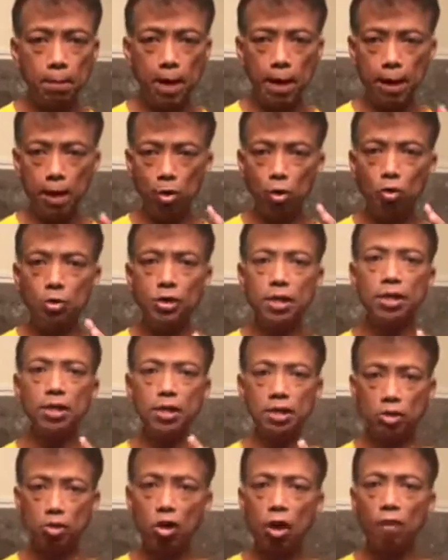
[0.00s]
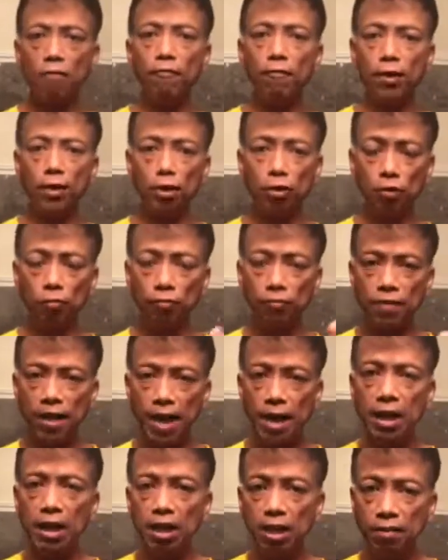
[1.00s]
using the software to
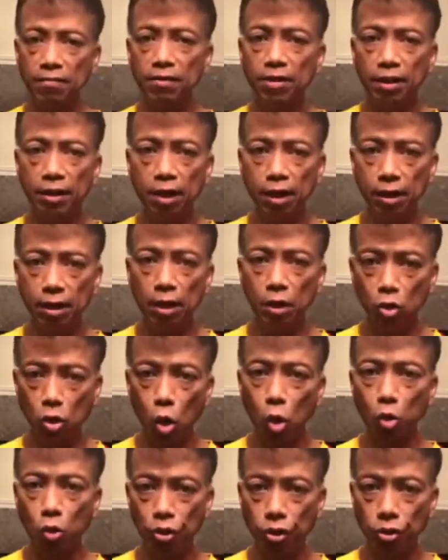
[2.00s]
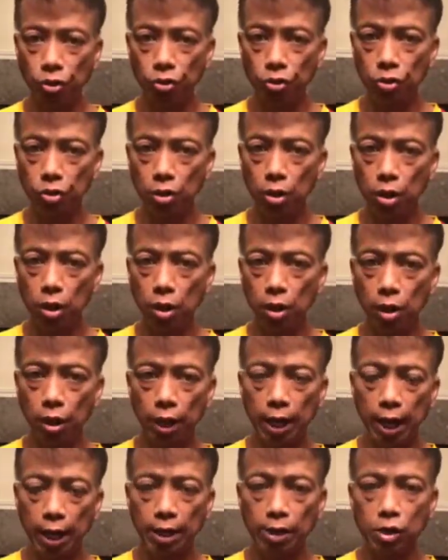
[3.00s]
find living kidney donors.
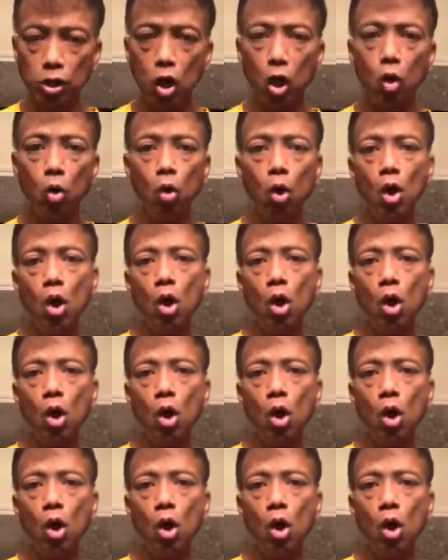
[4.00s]
Okay, so